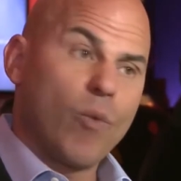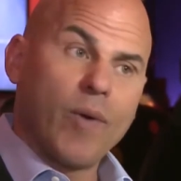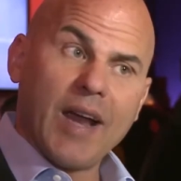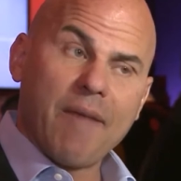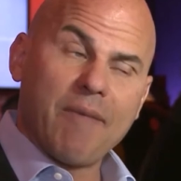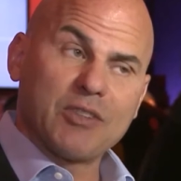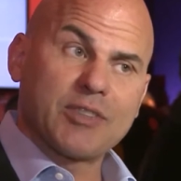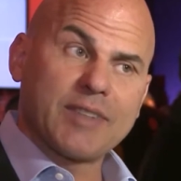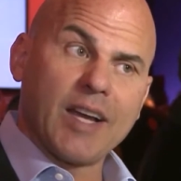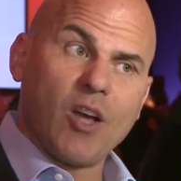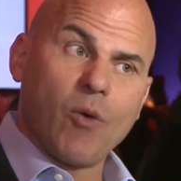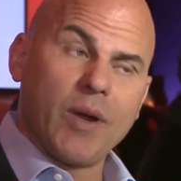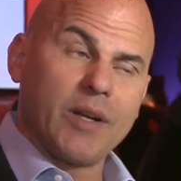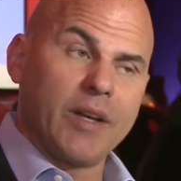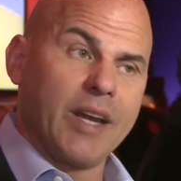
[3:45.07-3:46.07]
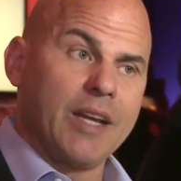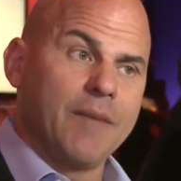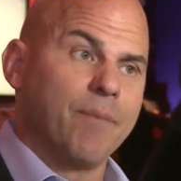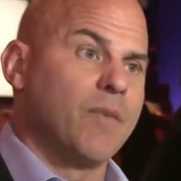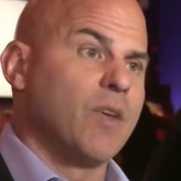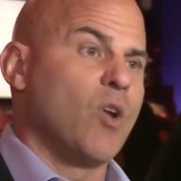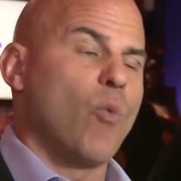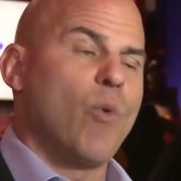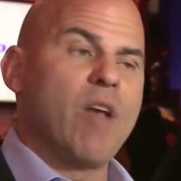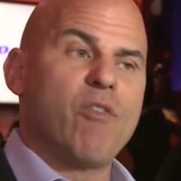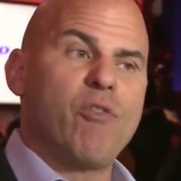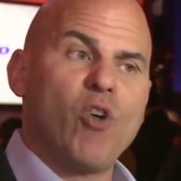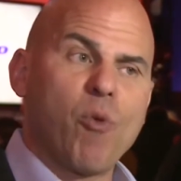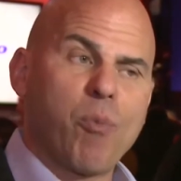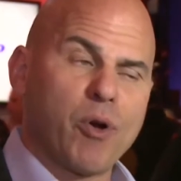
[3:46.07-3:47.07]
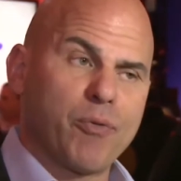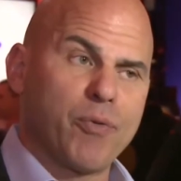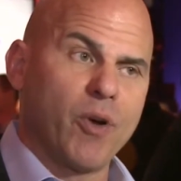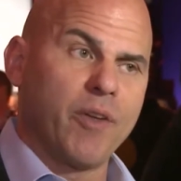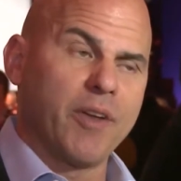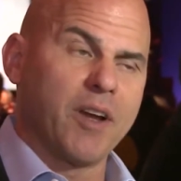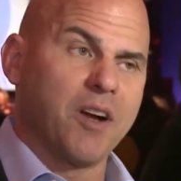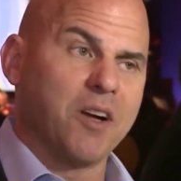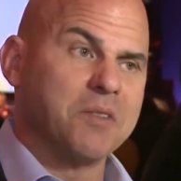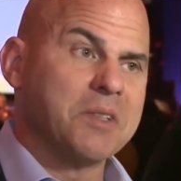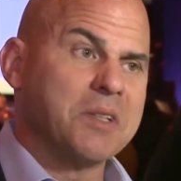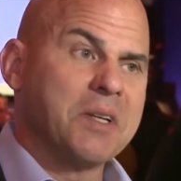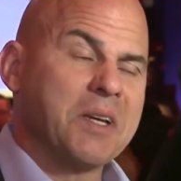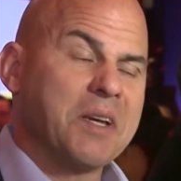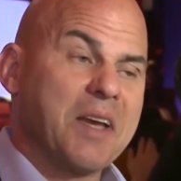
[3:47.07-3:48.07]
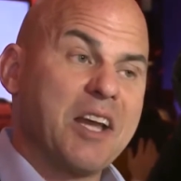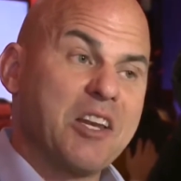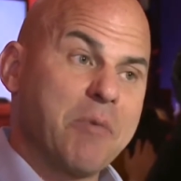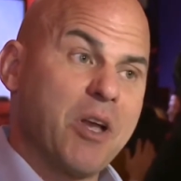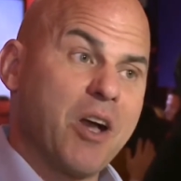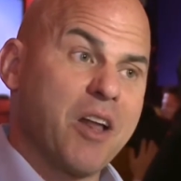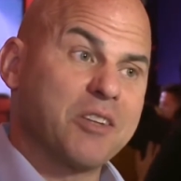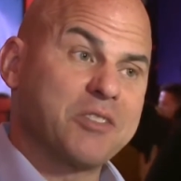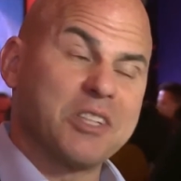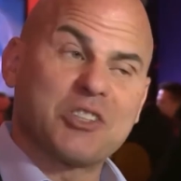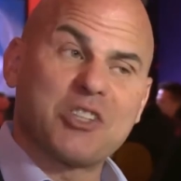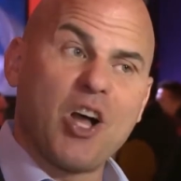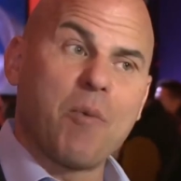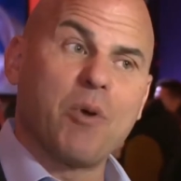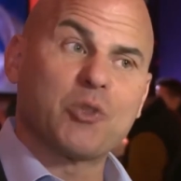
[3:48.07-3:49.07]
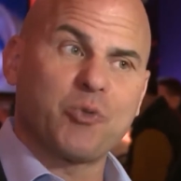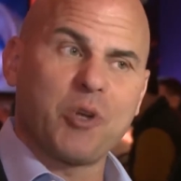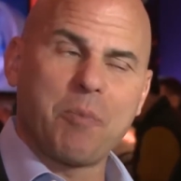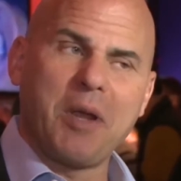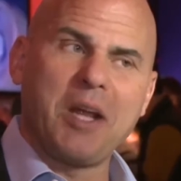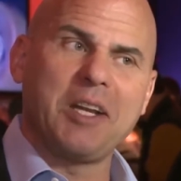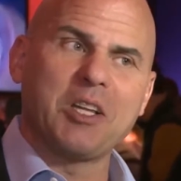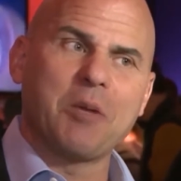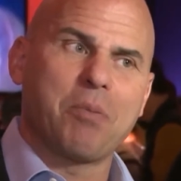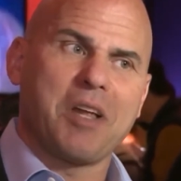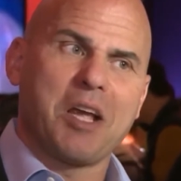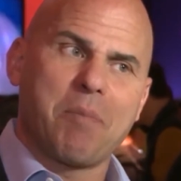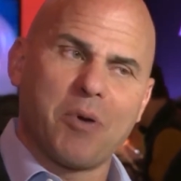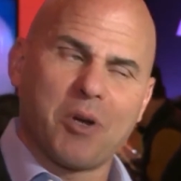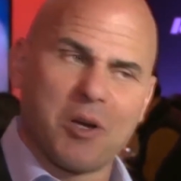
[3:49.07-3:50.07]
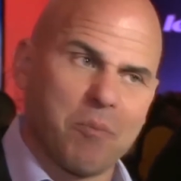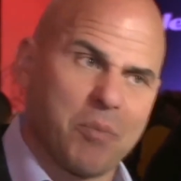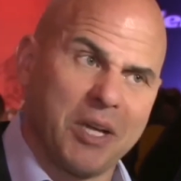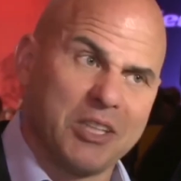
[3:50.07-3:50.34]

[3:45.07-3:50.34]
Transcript: We have the scale we need. We have a full portfolio. And to be honest, it's almost repeating the playbook on